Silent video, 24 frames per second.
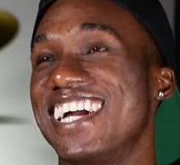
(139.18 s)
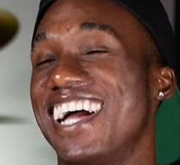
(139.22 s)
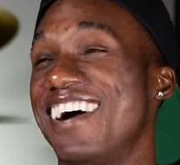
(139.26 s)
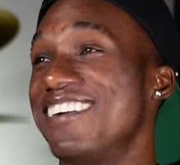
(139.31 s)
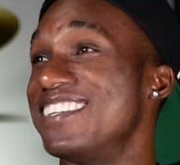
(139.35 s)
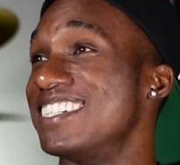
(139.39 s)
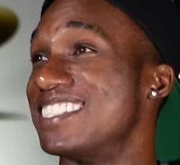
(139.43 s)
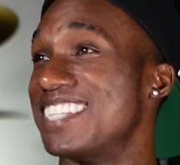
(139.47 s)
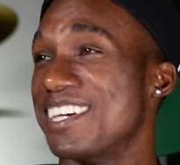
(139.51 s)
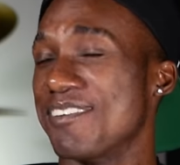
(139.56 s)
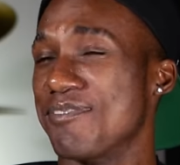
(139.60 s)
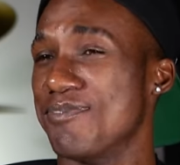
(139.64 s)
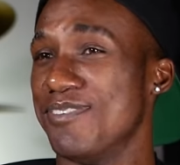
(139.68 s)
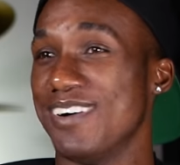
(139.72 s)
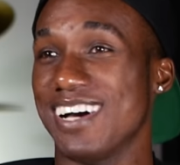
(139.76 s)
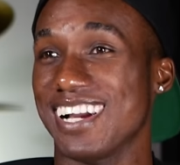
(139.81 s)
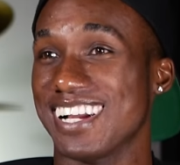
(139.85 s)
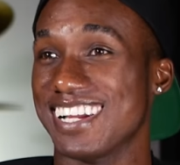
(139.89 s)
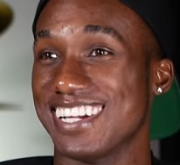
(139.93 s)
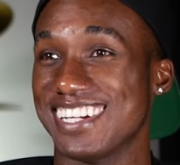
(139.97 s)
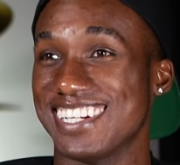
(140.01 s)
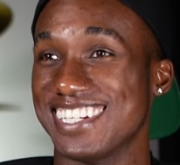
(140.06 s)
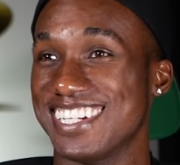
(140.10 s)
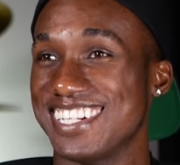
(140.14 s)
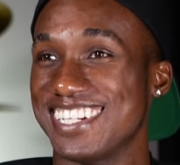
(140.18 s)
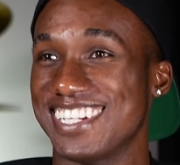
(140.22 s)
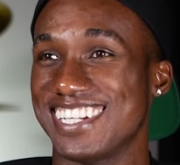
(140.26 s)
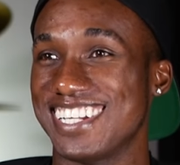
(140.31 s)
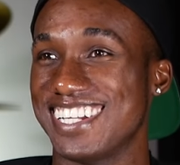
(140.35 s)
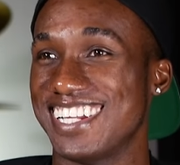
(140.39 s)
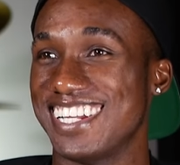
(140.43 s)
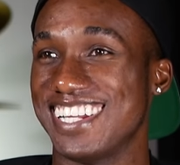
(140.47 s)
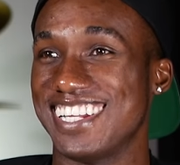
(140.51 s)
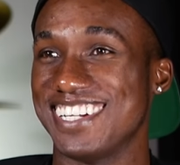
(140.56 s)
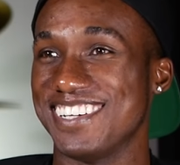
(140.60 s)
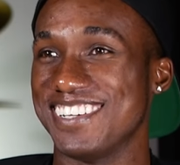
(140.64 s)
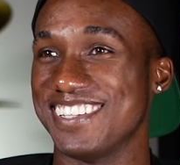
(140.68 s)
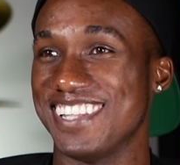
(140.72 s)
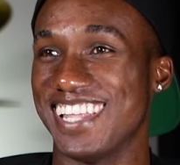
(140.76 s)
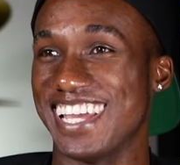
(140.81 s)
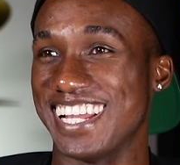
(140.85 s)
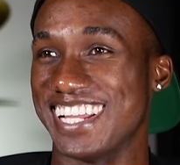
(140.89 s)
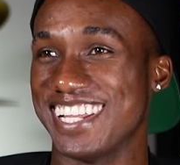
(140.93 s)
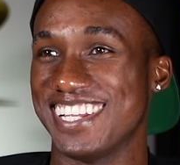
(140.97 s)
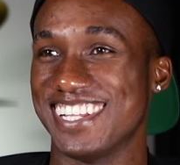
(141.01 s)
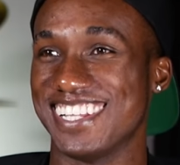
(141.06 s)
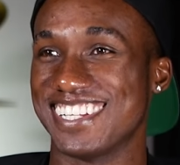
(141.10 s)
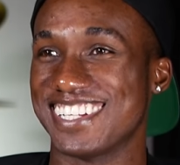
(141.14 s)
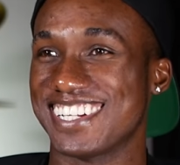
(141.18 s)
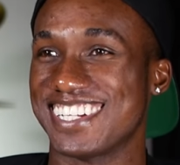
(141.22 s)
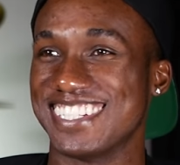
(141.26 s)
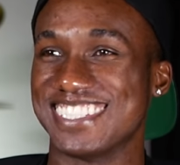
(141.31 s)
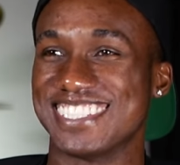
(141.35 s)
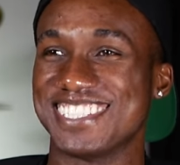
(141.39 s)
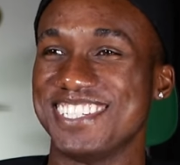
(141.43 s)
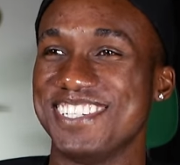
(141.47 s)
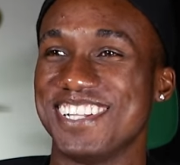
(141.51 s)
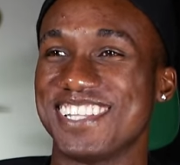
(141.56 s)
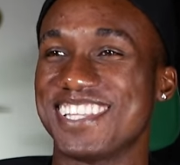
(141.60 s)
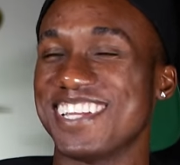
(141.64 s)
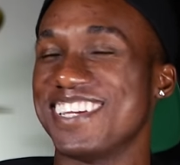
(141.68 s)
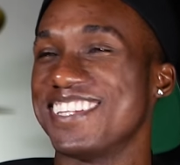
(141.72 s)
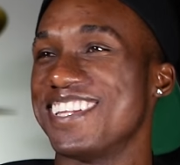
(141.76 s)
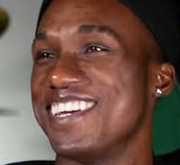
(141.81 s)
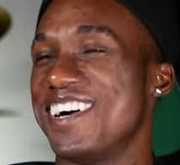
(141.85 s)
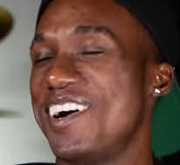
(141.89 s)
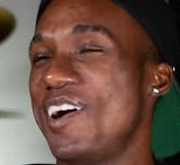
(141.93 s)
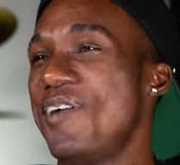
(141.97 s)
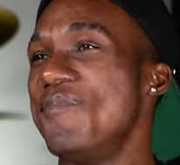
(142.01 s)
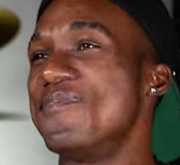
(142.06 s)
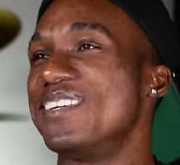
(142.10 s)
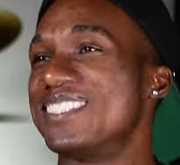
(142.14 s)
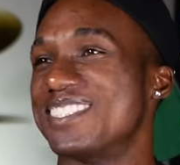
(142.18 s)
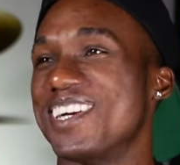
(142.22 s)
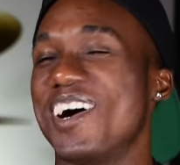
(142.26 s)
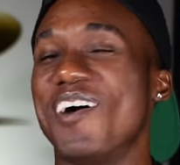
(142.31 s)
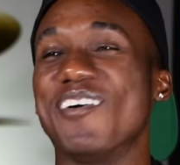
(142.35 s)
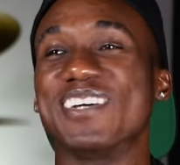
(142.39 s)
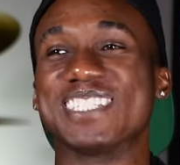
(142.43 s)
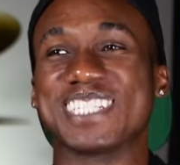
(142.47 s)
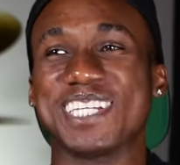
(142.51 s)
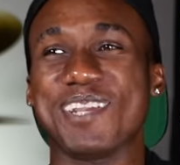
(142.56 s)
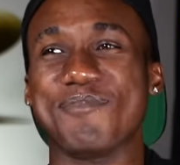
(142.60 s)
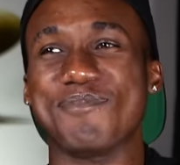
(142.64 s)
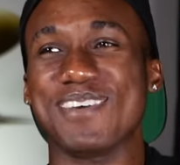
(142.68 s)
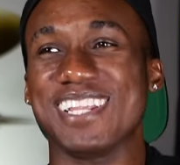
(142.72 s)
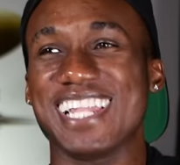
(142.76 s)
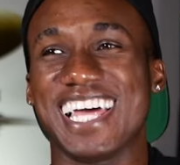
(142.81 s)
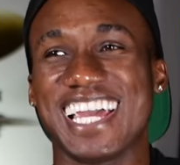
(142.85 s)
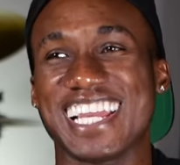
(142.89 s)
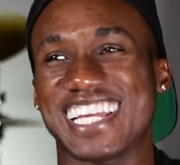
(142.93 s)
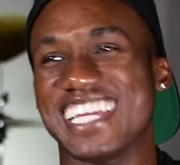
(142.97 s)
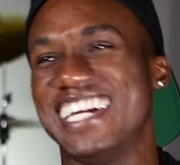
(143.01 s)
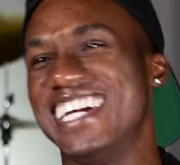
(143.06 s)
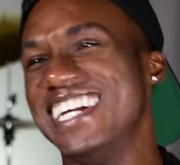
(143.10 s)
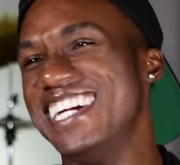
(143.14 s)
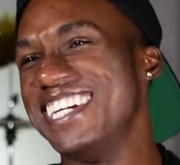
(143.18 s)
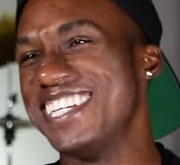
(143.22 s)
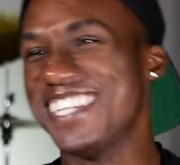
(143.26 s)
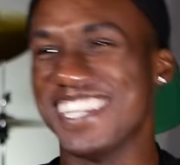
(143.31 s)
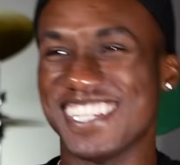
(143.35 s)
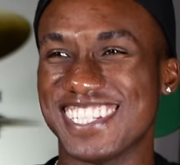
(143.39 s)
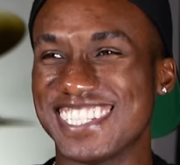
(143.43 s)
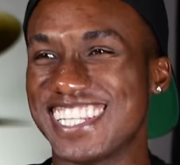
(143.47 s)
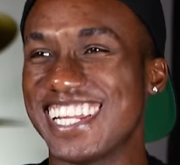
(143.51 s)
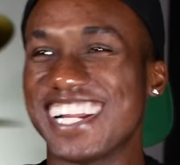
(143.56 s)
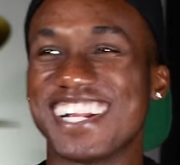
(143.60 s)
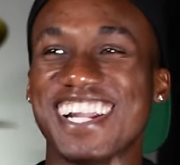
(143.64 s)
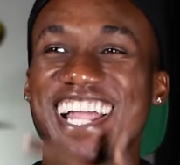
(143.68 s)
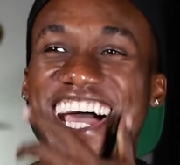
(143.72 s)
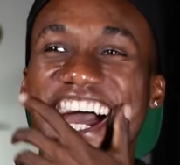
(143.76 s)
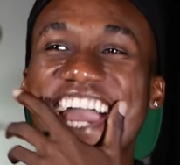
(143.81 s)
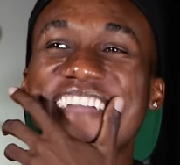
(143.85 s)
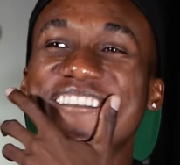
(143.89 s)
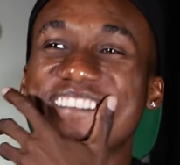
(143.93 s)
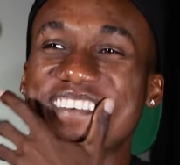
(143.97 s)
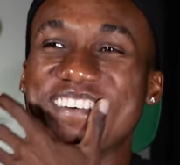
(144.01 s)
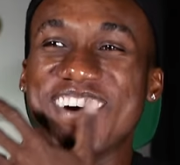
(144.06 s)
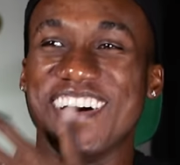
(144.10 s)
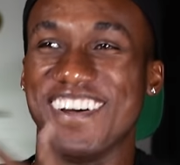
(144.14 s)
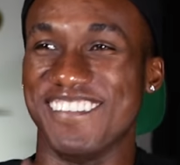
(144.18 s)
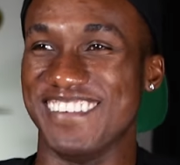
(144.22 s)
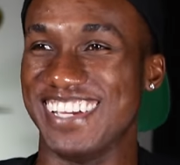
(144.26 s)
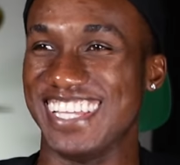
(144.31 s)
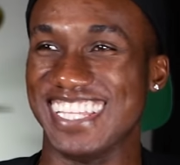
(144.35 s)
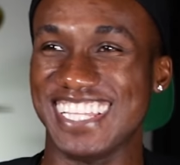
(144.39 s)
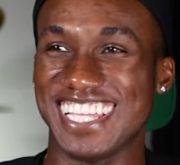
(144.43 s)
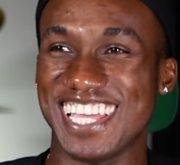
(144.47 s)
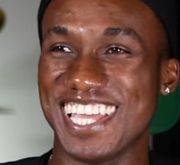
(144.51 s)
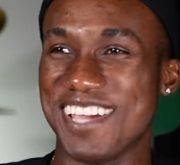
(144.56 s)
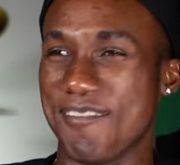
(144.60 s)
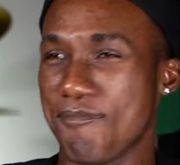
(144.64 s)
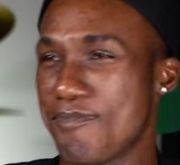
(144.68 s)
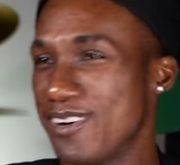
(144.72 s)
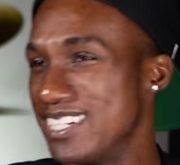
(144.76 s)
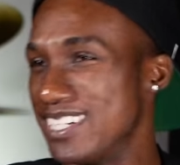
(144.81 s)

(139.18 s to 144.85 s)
I was just like, fuck. Like it, cause you know the, the homies are always gonna be like, they're gonna hype you up and, and